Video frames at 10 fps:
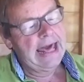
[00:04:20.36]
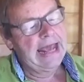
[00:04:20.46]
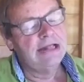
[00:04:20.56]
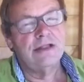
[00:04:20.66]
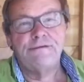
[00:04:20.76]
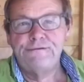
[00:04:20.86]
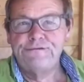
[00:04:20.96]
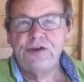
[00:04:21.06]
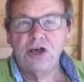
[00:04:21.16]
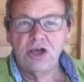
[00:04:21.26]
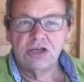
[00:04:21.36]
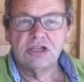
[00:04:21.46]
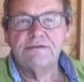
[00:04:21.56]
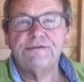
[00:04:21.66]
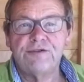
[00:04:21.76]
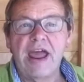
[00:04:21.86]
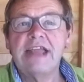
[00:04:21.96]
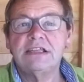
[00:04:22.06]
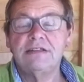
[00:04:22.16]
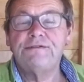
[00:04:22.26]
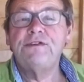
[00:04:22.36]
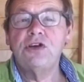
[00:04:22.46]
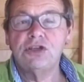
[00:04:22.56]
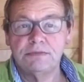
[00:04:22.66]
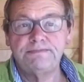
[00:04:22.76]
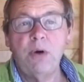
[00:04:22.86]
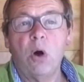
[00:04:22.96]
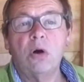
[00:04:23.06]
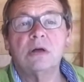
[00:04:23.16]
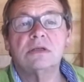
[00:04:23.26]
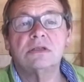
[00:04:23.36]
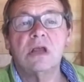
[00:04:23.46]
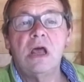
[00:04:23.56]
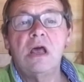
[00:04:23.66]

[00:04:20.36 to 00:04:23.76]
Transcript: in the first fret, the first box,